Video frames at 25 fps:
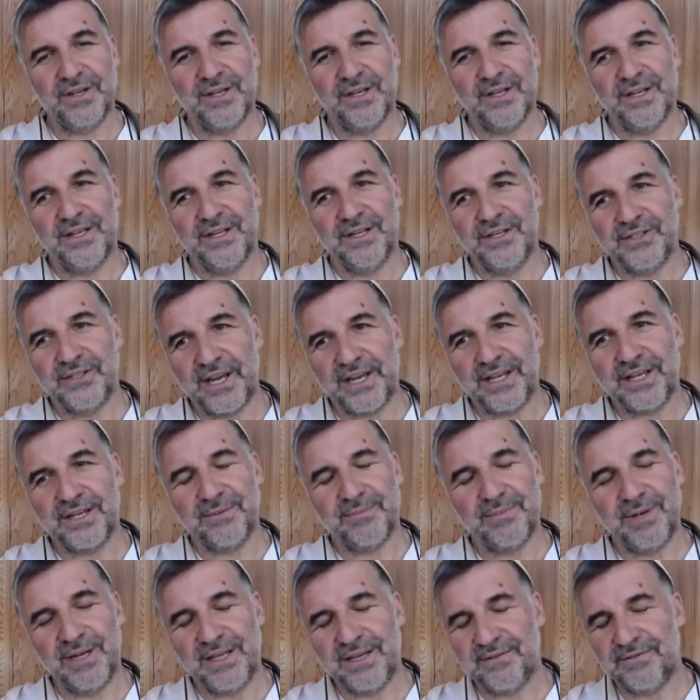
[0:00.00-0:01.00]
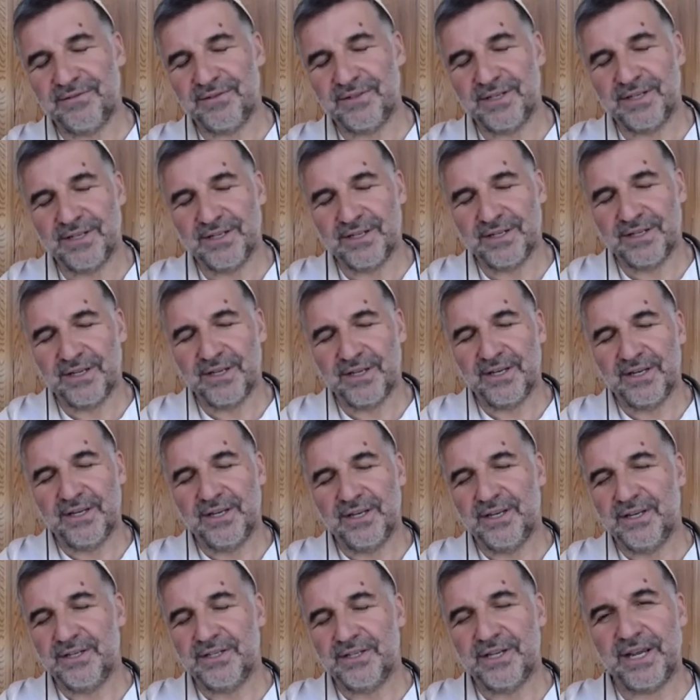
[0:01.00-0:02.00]
Jacob lived.
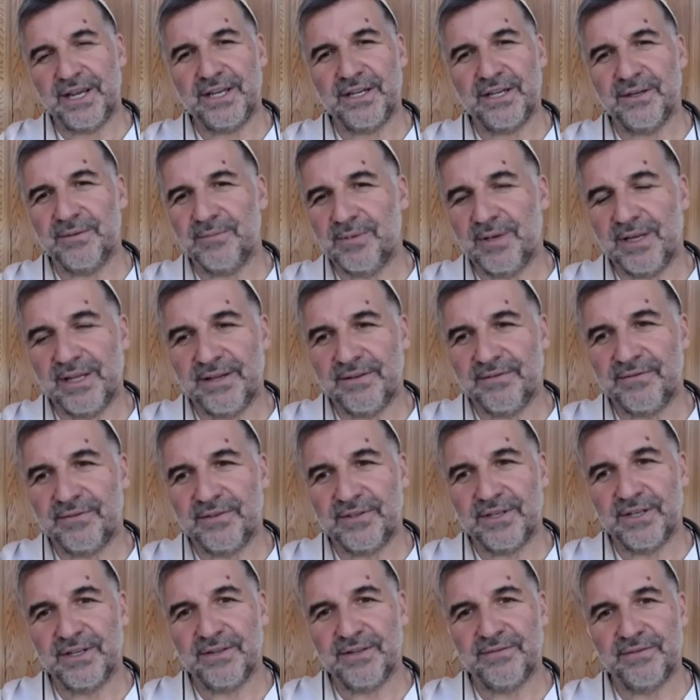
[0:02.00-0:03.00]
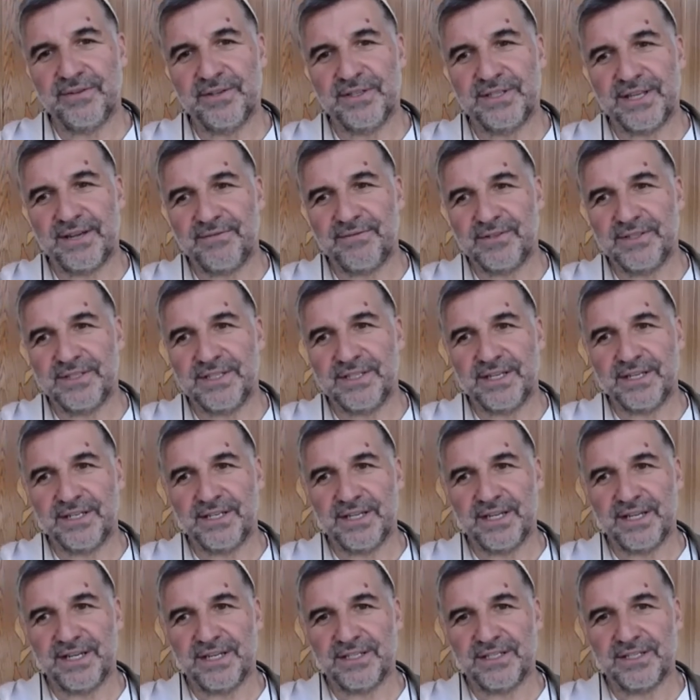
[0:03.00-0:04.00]
Jacob lived for 17
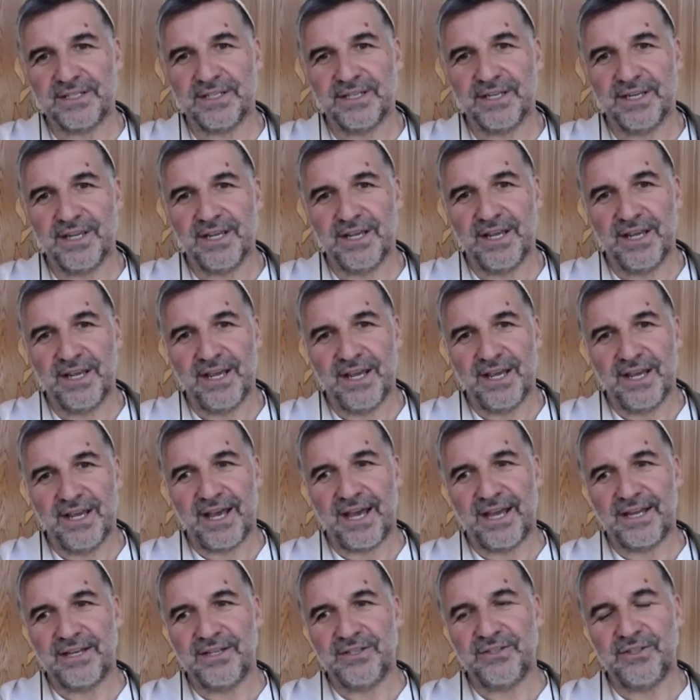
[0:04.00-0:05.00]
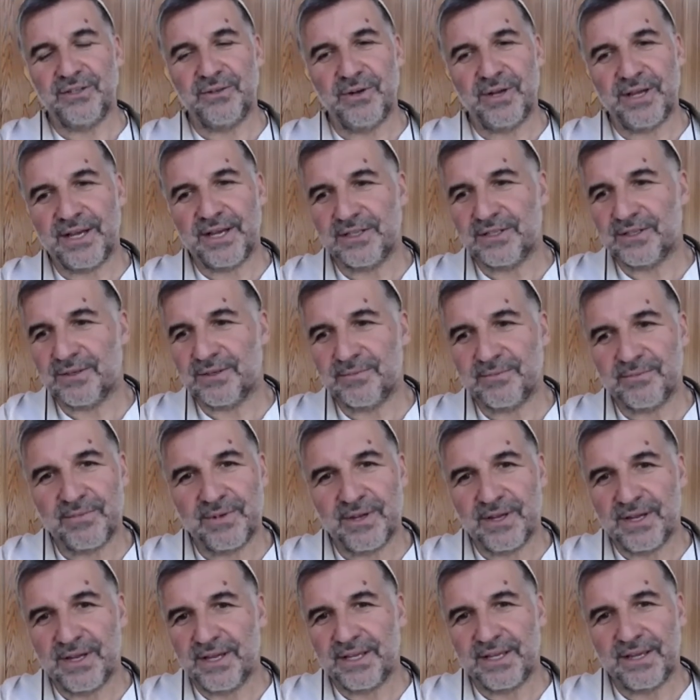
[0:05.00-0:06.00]
years, and Judaism
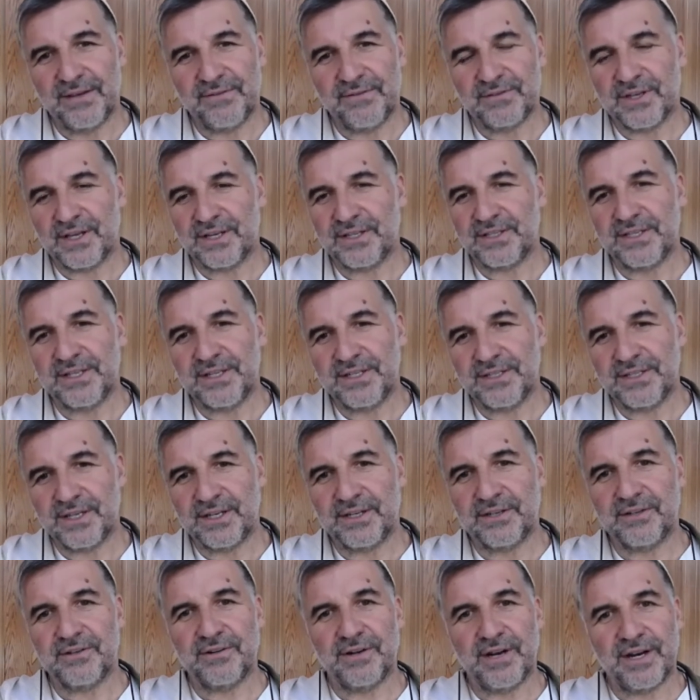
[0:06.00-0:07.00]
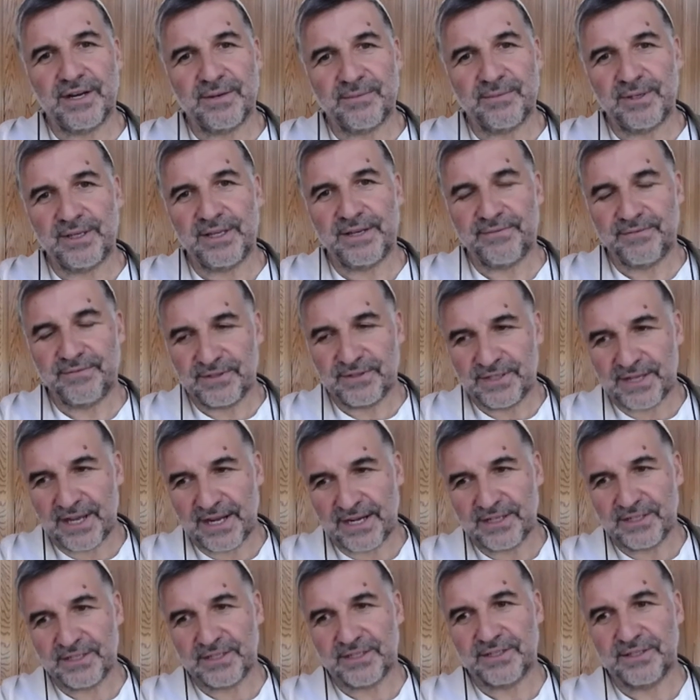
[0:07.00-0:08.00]
gives us this incredible
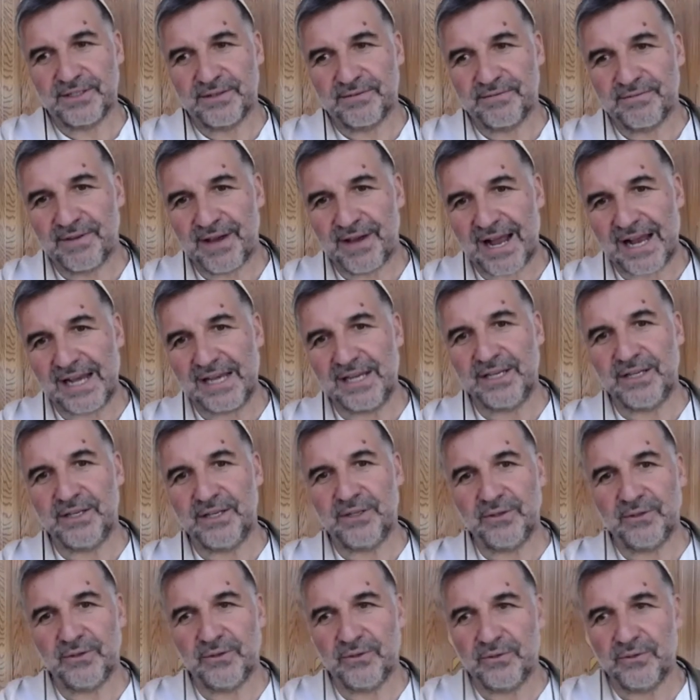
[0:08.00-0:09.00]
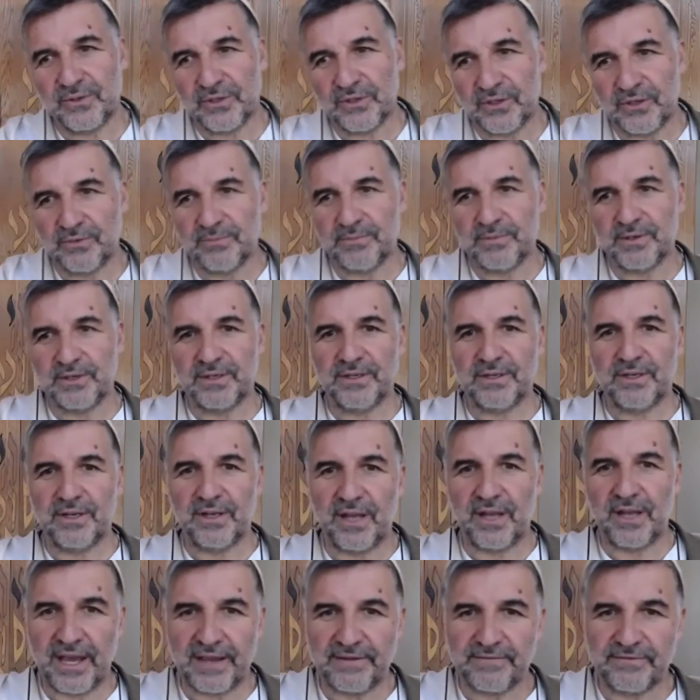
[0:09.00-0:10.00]
invitation to value human
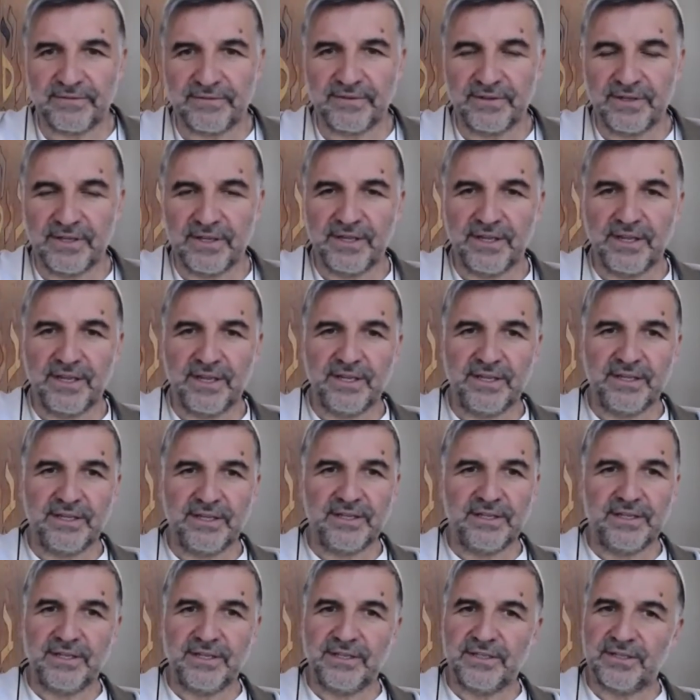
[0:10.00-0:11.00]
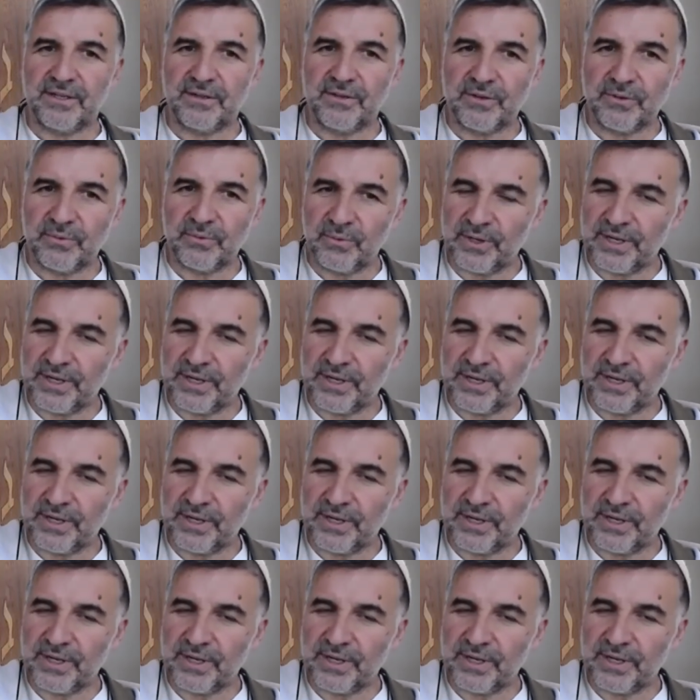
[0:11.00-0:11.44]
life, so that we as